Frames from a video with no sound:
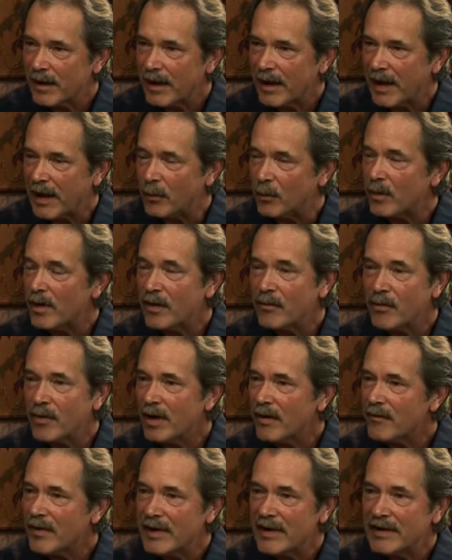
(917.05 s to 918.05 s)
And whenever you
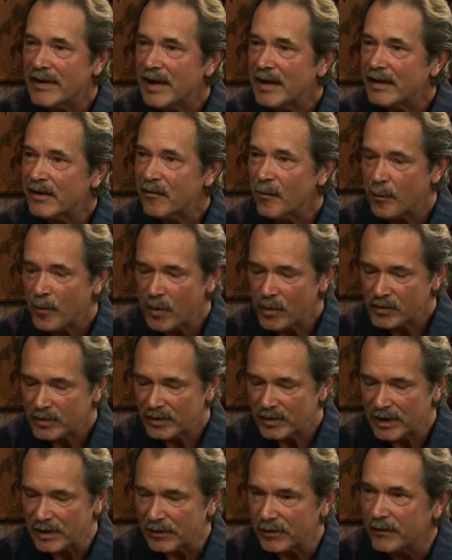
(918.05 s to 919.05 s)
have any negative emotion
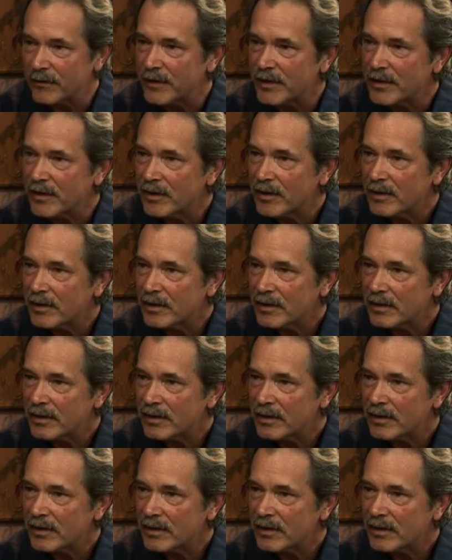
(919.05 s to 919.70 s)
like fear,